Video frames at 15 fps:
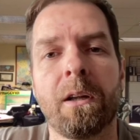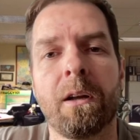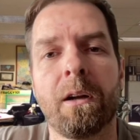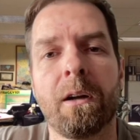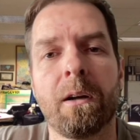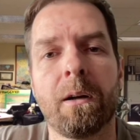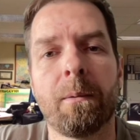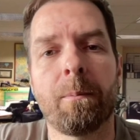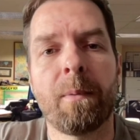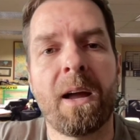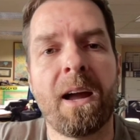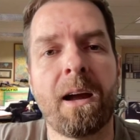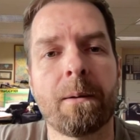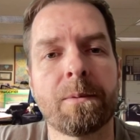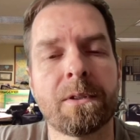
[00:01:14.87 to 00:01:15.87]

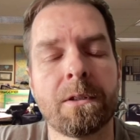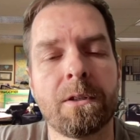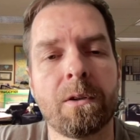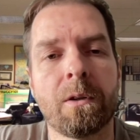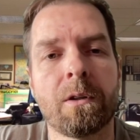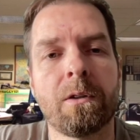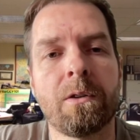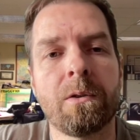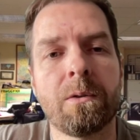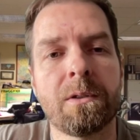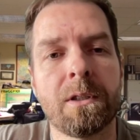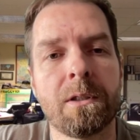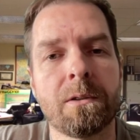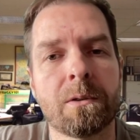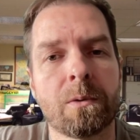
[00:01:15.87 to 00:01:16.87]
apps that you can use
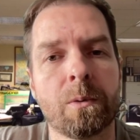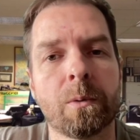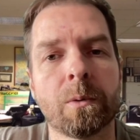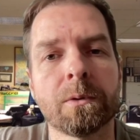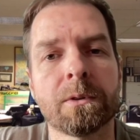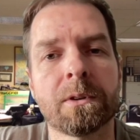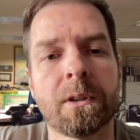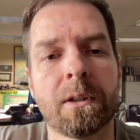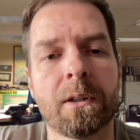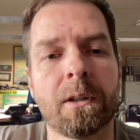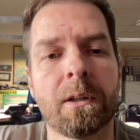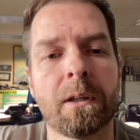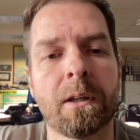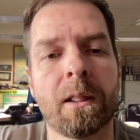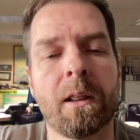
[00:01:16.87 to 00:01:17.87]
these tools
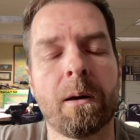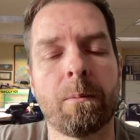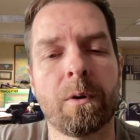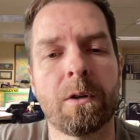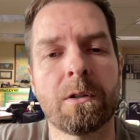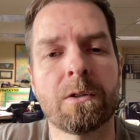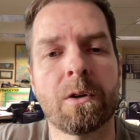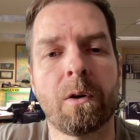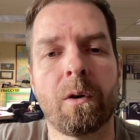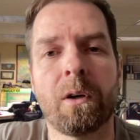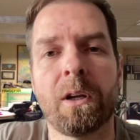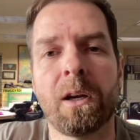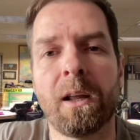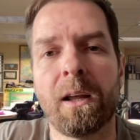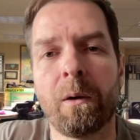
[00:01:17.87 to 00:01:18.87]
that I'm going to show you
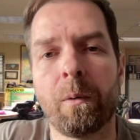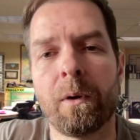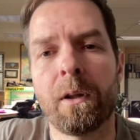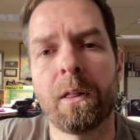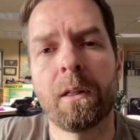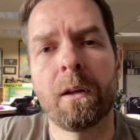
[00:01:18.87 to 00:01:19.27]
today with